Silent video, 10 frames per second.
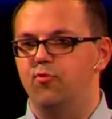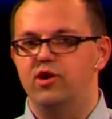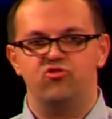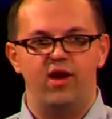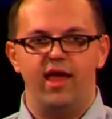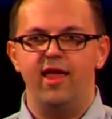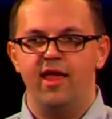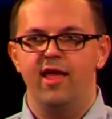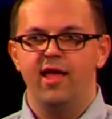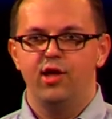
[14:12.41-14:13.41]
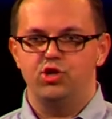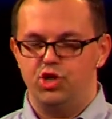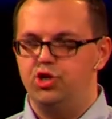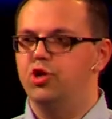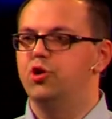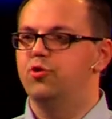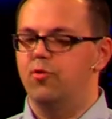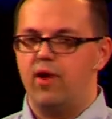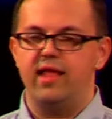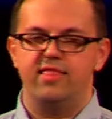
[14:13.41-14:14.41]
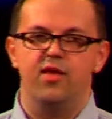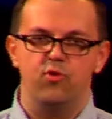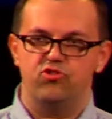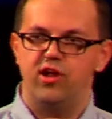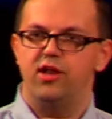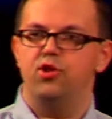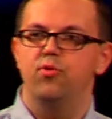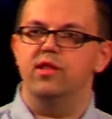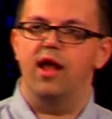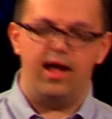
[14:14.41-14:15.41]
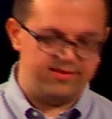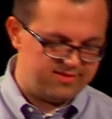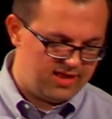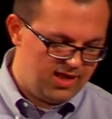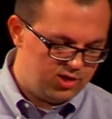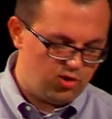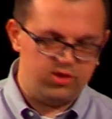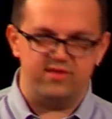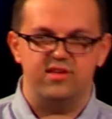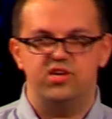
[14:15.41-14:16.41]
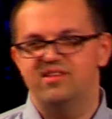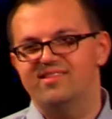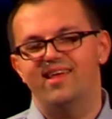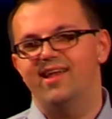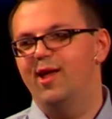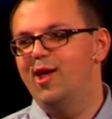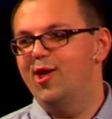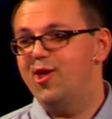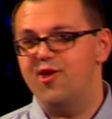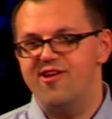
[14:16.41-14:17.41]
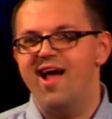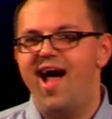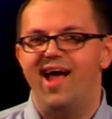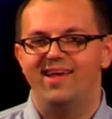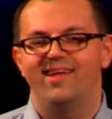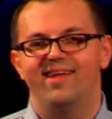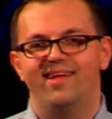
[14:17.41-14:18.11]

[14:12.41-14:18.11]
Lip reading: We're trying to do the right thing. We're trying to do what God's told us. And Jesus said, you're not.